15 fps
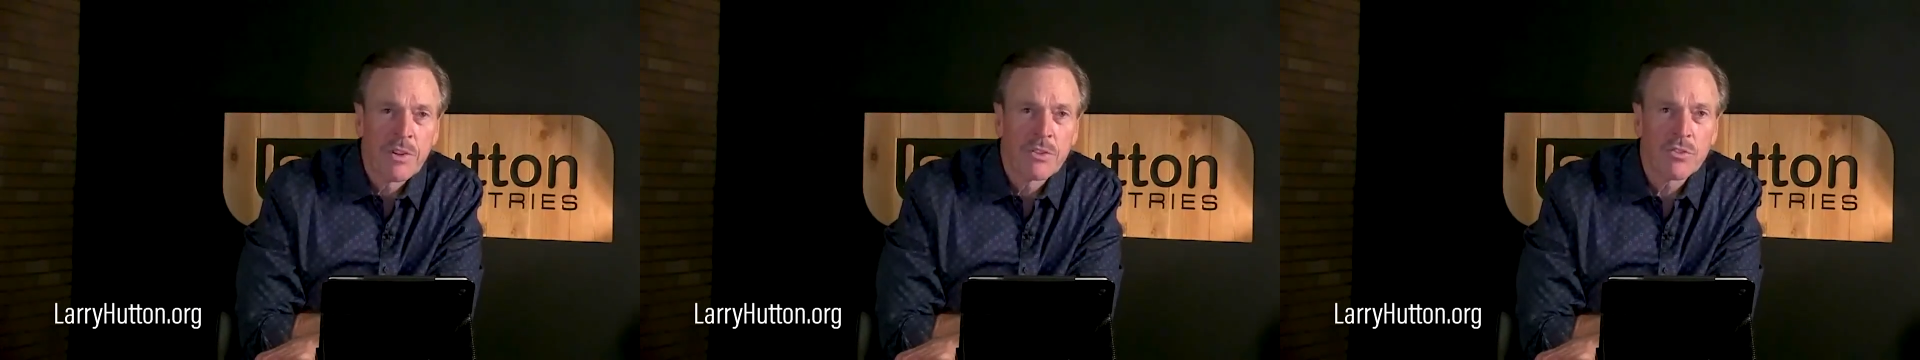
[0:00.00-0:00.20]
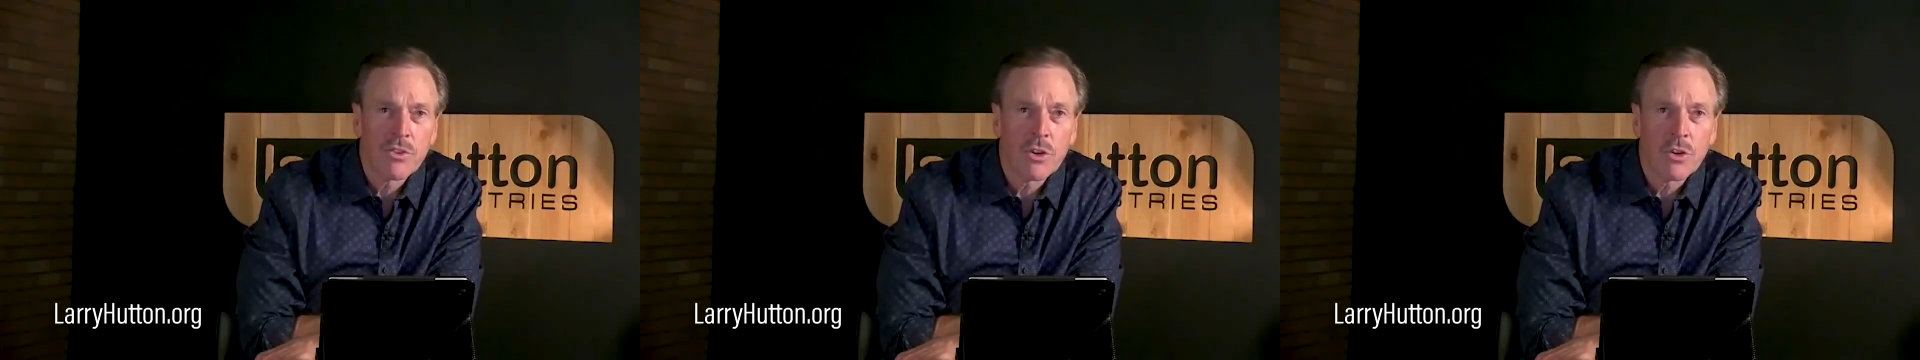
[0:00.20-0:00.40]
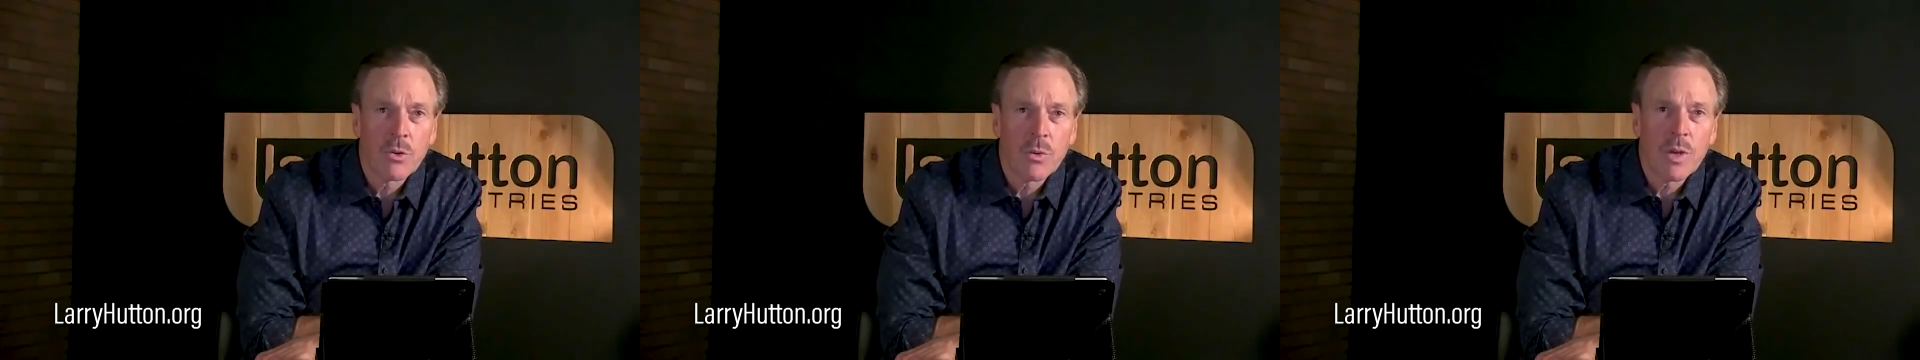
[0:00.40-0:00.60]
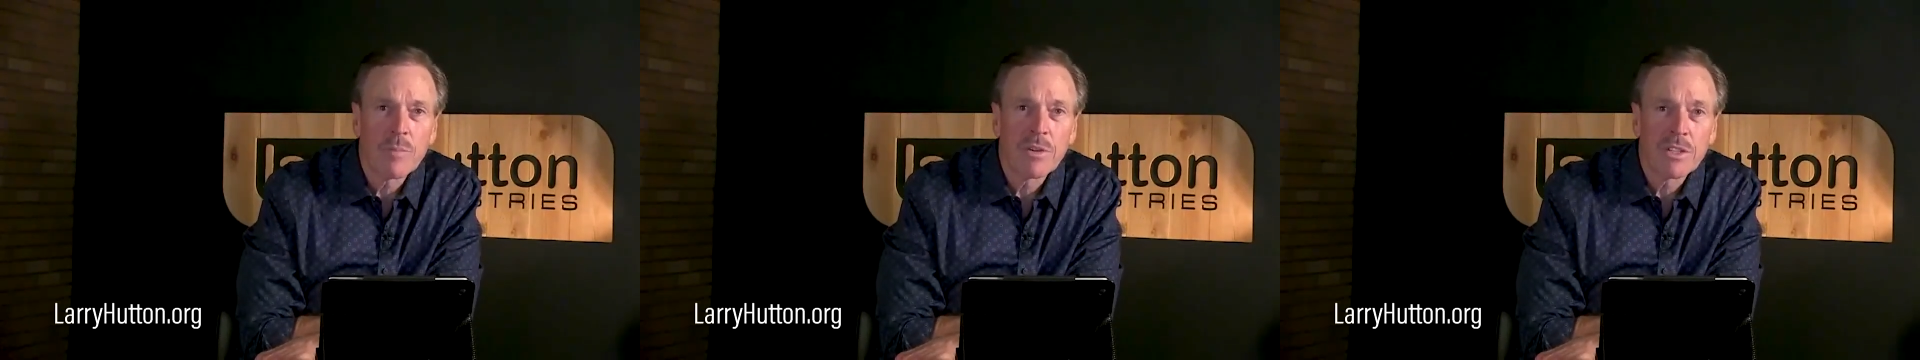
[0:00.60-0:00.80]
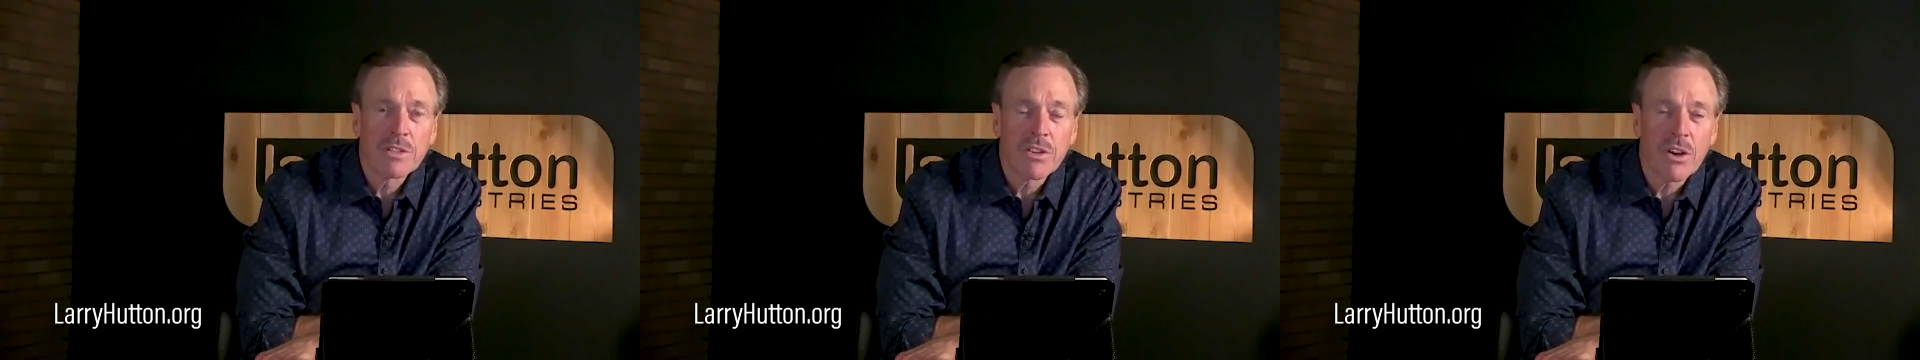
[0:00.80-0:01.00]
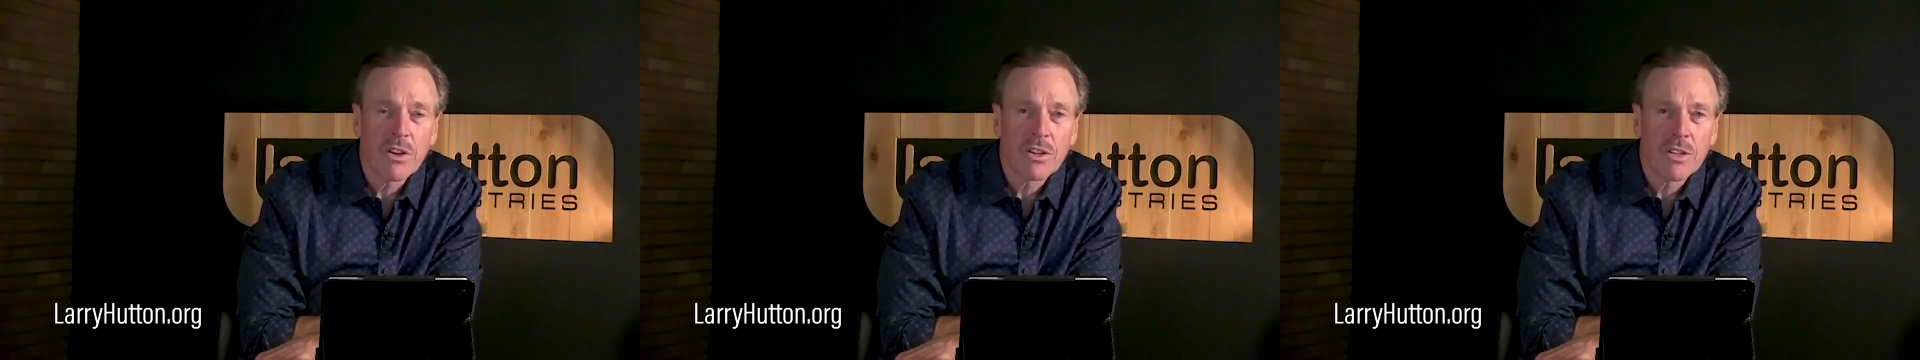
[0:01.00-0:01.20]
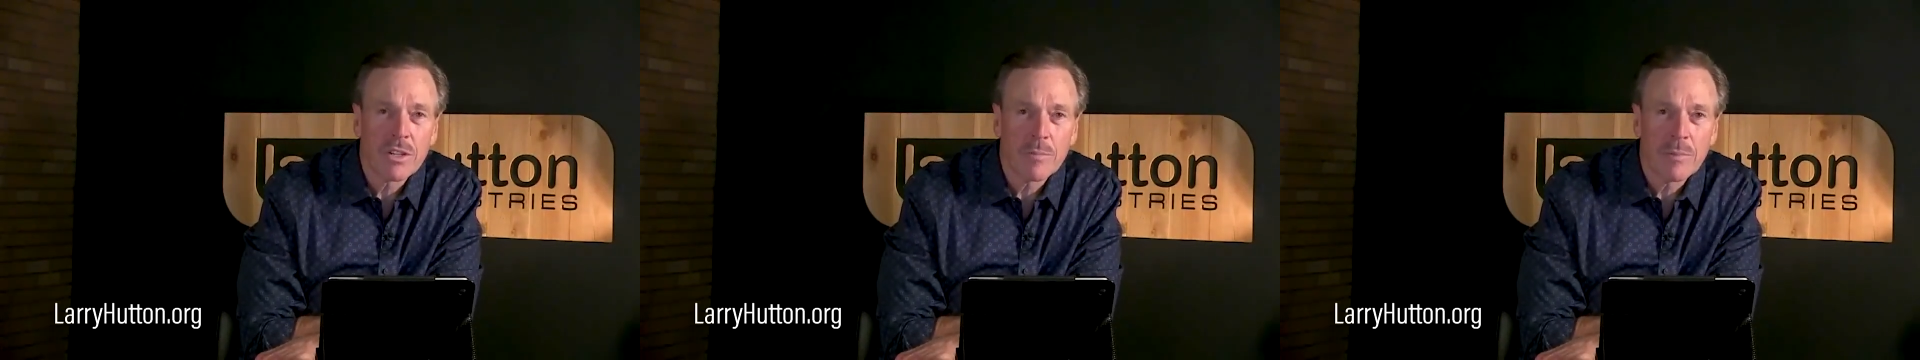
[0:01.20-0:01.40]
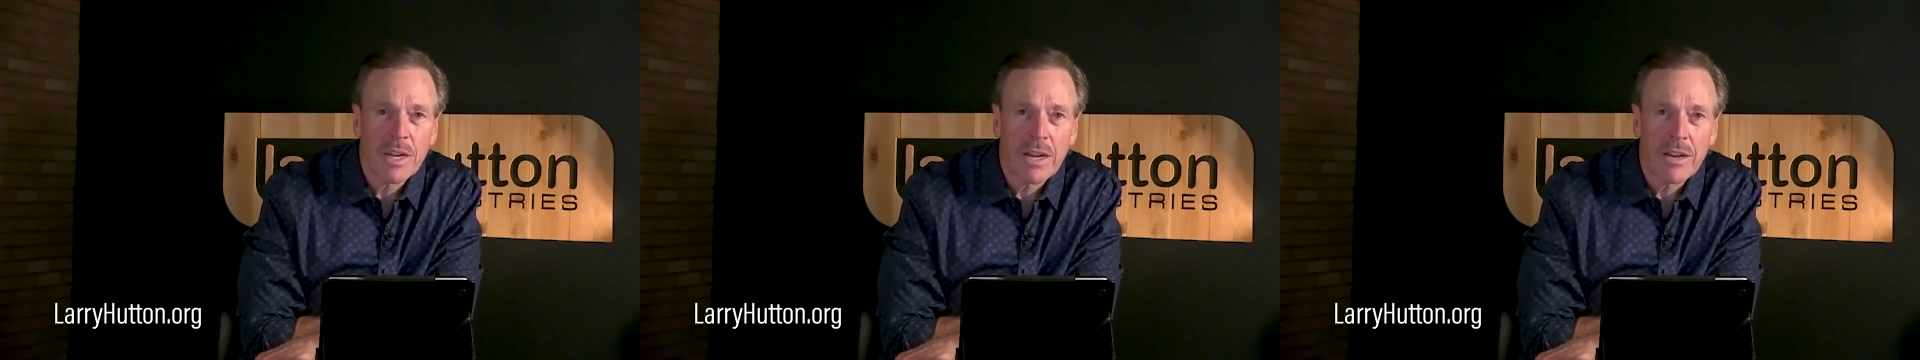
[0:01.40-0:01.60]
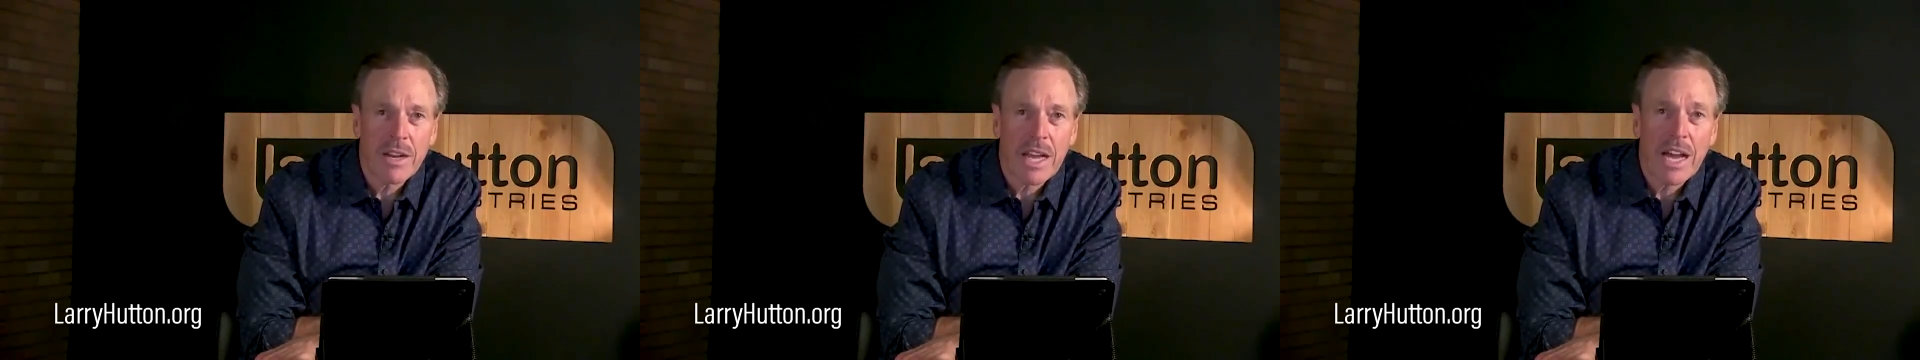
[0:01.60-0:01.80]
So we've been talking about